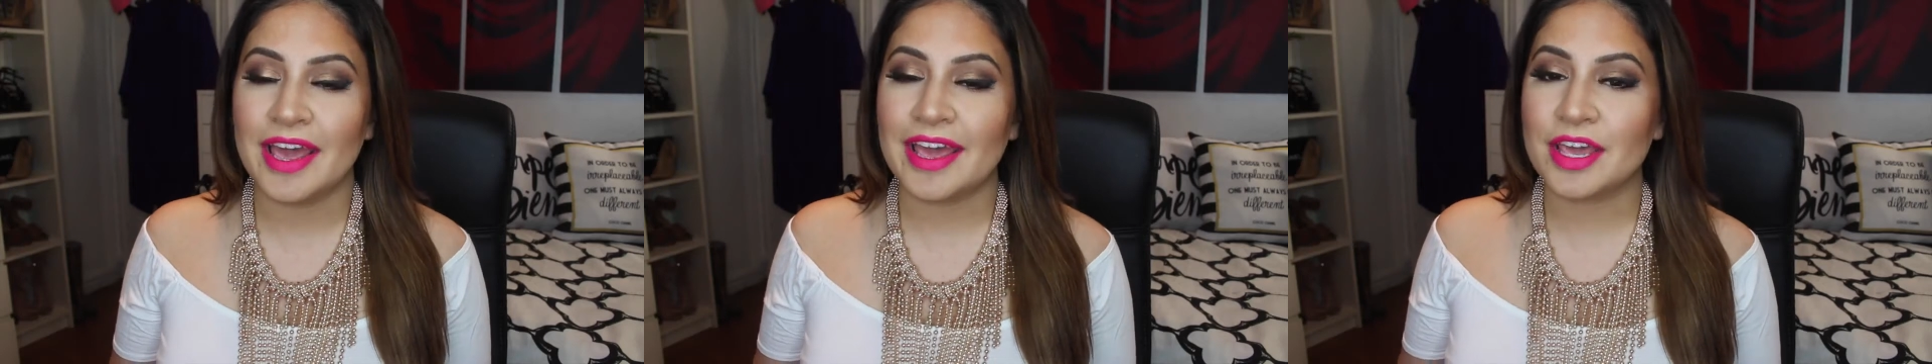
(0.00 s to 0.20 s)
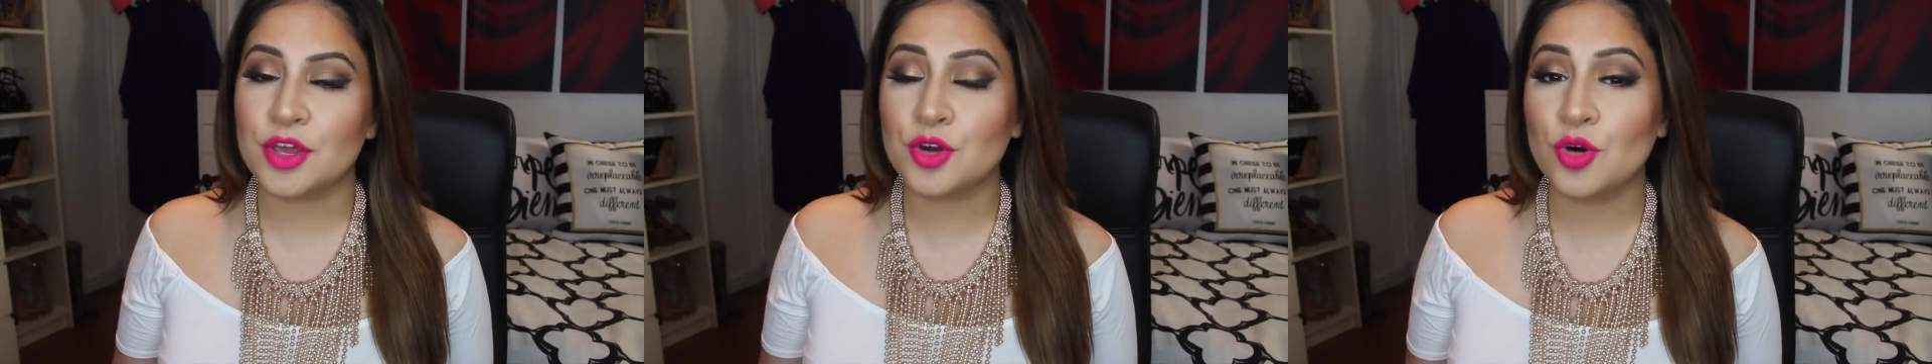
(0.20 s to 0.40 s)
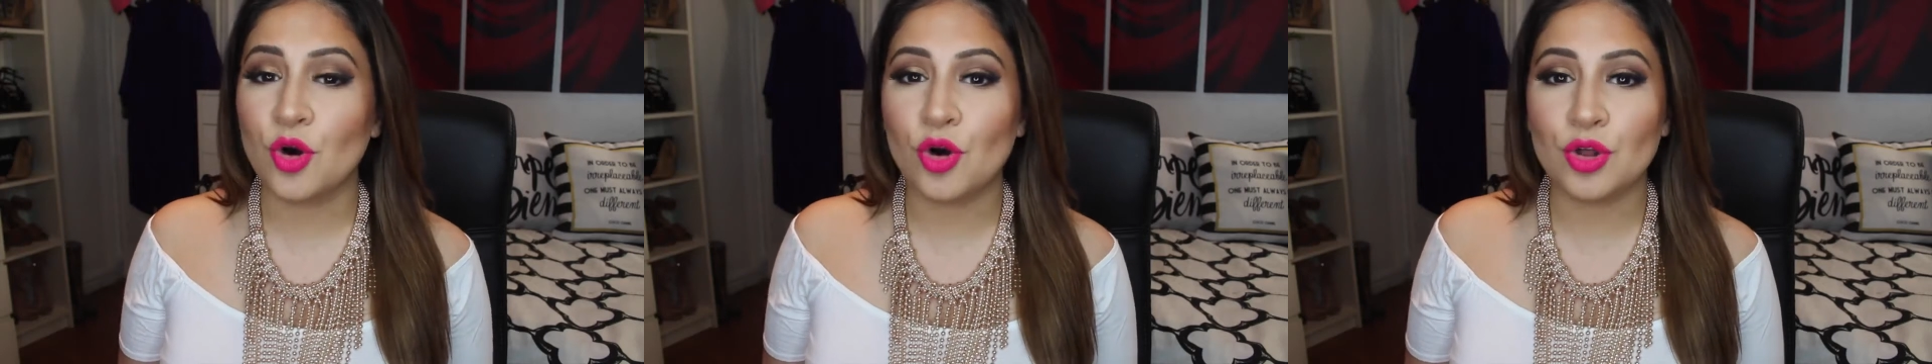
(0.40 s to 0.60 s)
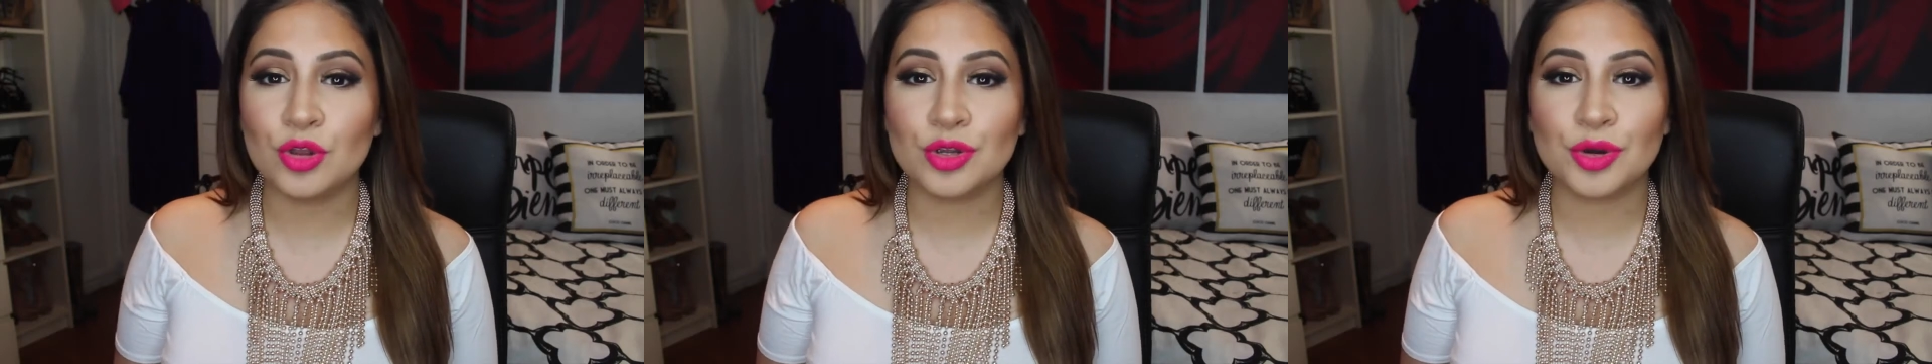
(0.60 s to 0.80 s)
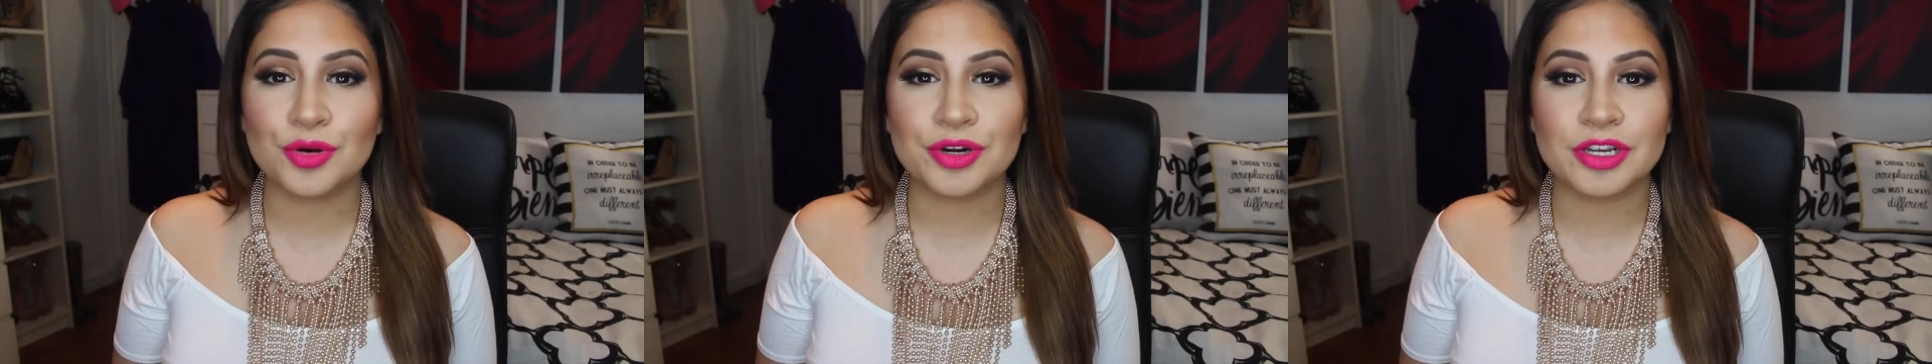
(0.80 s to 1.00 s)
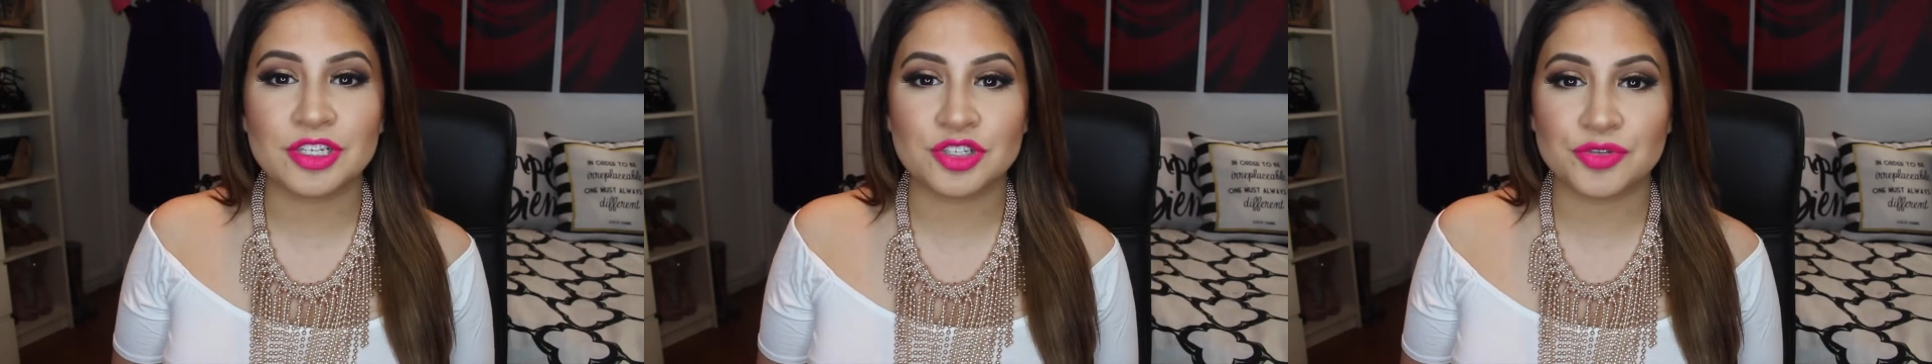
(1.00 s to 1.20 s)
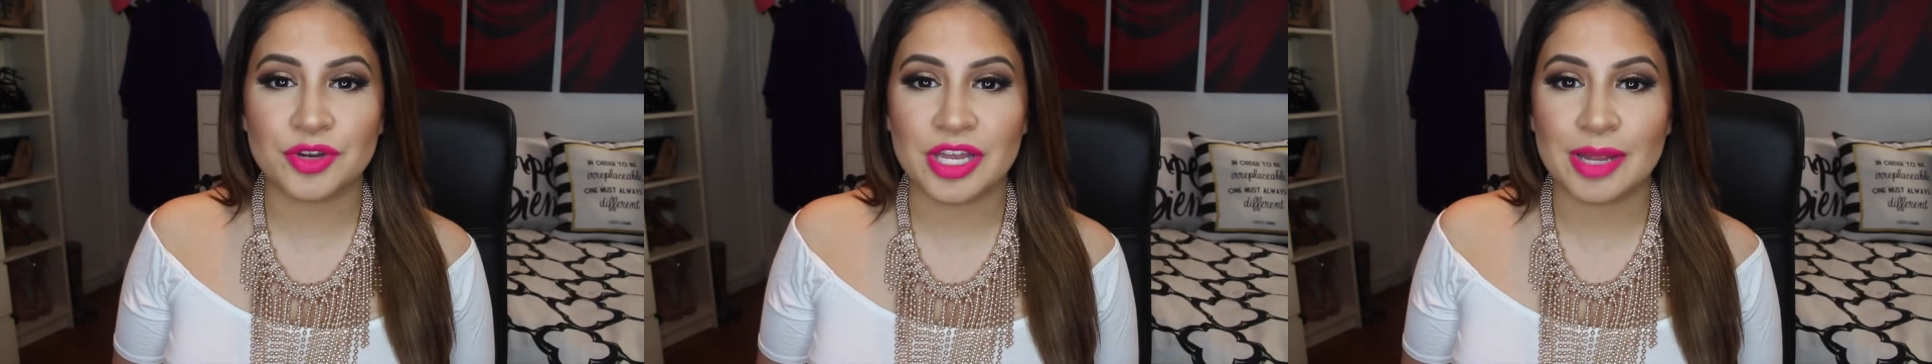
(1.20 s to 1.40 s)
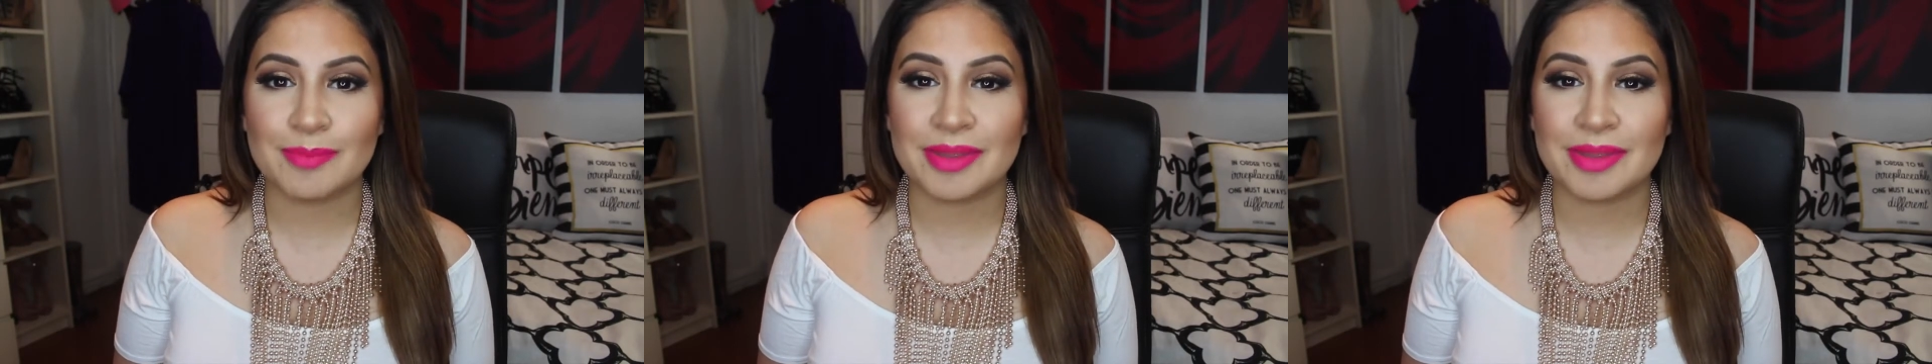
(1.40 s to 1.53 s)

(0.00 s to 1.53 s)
a goal or a dream